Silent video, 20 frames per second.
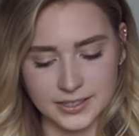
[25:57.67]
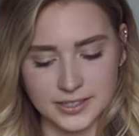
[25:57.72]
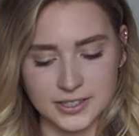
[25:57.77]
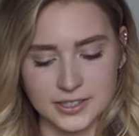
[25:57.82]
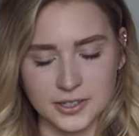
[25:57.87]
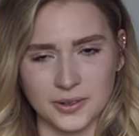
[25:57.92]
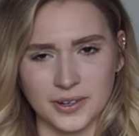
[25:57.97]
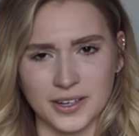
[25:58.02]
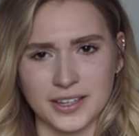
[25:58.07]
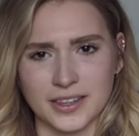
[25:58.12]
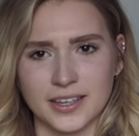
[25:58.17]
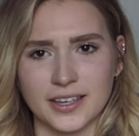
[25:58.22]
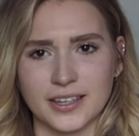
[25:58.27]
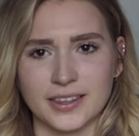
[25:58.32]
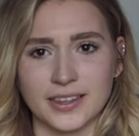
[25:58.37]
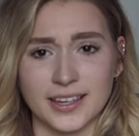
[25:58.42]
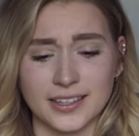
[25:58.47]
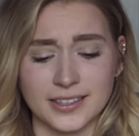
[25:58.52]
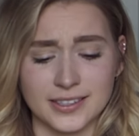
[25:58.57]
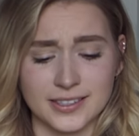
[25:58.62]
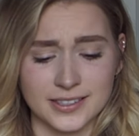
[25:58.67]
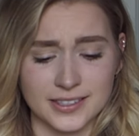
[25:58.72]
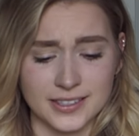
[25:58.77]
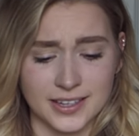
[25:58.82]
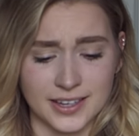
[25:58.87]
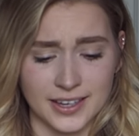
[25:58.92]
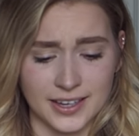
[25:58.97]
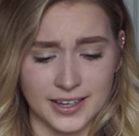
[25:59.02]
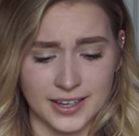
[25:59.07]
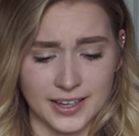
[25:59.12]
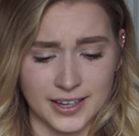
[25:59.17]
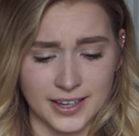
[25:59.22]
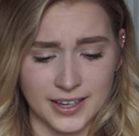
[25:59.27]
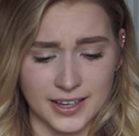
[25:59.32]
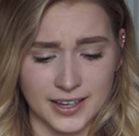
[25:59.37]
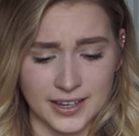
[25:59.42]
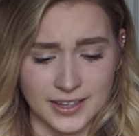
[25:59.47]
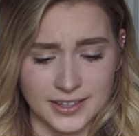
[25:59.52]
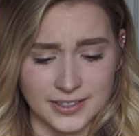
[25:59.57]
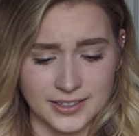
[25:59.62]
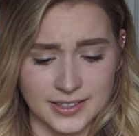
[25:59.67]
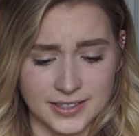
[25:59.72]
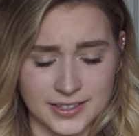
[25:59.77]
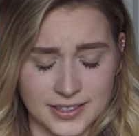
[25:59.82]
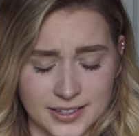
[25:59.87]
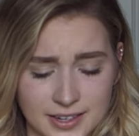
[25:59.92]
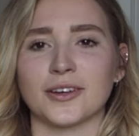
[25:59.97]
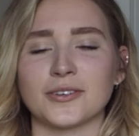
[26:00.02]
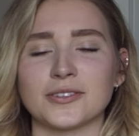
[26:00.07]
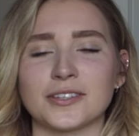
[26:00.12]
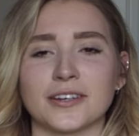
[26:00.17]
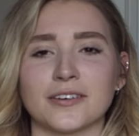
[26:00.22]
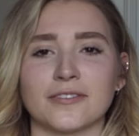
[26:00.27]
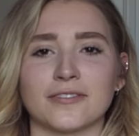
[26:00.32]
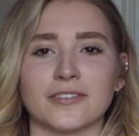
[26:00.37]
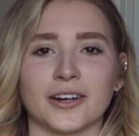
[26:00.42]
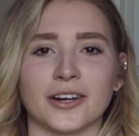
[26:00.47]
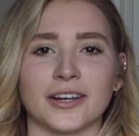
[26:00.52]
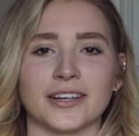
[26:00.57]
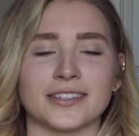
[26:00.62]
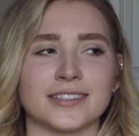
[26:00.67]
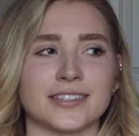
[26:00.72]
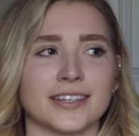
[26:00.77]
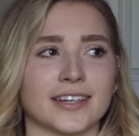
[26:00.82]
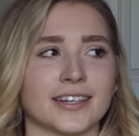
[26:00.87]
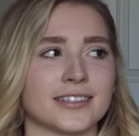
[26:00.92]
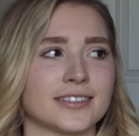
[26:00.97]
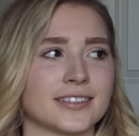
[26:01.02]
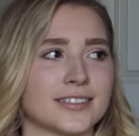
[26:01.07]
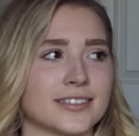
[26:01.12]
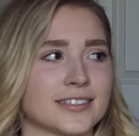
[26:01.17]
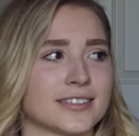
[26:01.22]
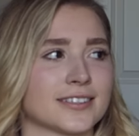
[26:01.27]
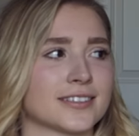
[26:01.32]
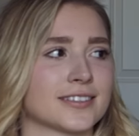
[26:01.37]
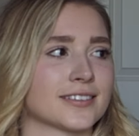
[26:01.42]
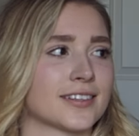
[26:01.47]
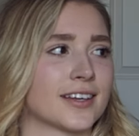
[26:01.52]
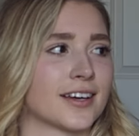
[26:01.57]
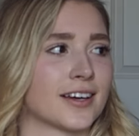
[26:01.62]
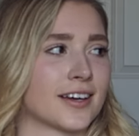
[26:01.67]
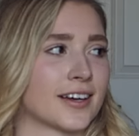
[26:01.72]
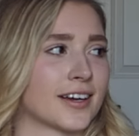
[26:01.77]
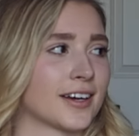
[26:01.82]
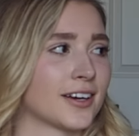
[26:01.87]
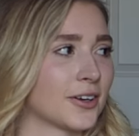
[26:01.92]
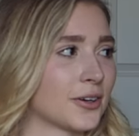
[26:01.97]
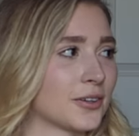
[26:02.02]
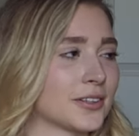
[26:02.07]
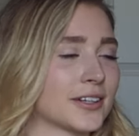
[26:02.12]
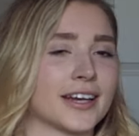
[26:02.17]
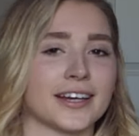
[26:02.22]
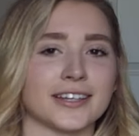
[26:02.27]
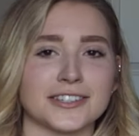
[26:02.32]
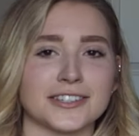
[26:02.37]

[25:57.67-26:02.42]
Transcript: so I think that's it. That was like a very intense, I only